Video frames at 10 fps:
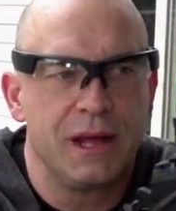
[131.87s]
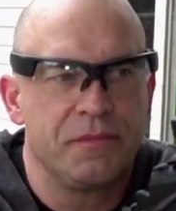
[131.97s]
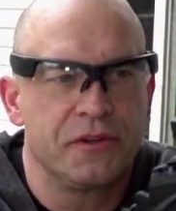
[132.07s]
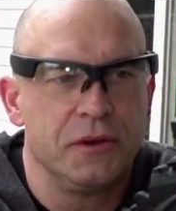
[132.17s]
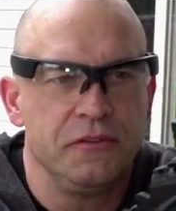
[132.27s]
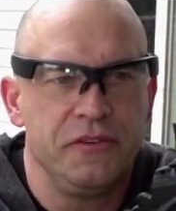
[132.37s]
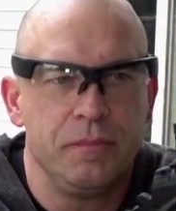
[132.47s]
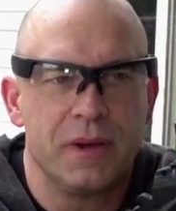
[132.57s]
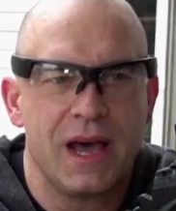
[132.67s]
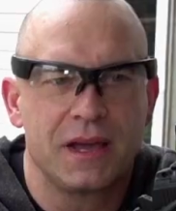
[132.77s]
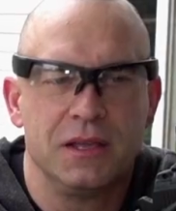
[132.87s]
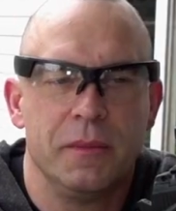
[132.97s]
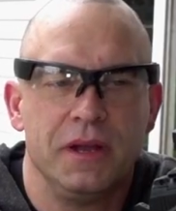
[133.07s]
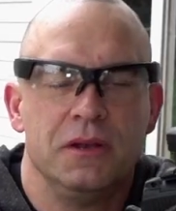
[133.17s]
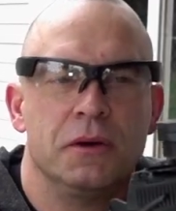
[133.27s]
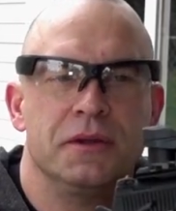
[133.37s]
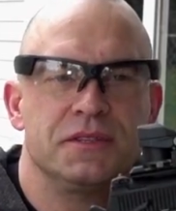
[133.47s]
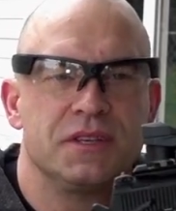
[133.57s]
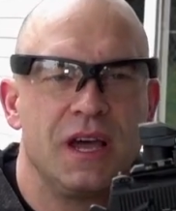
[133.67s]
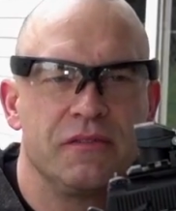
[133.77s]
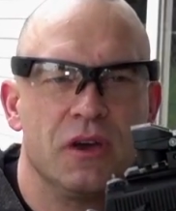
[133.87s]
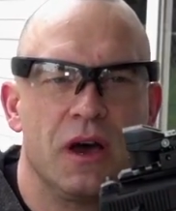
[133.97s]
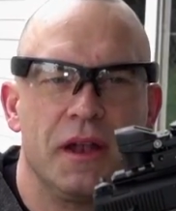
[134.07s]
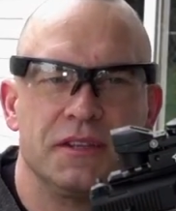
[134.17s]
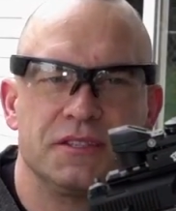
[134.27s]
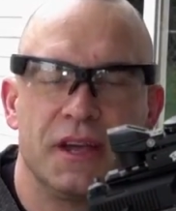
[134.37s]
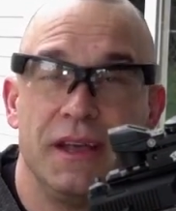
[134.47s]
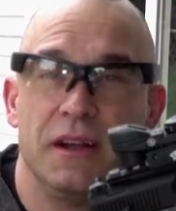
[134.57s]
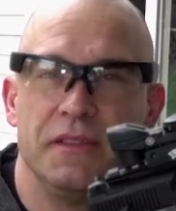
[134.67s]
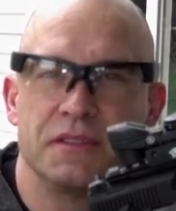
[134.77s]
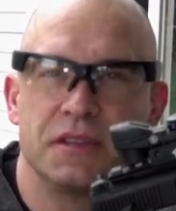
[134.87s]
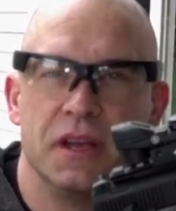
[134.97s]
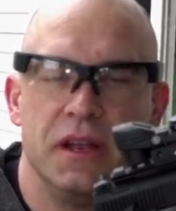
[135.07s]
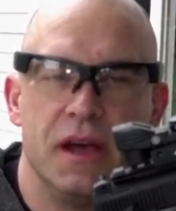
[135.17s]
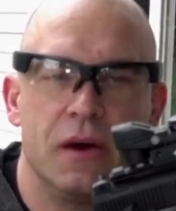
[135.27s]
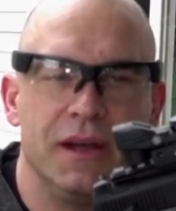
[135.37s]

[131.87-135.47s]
up 30 feet back. You might notice I've got a sight on this gun now.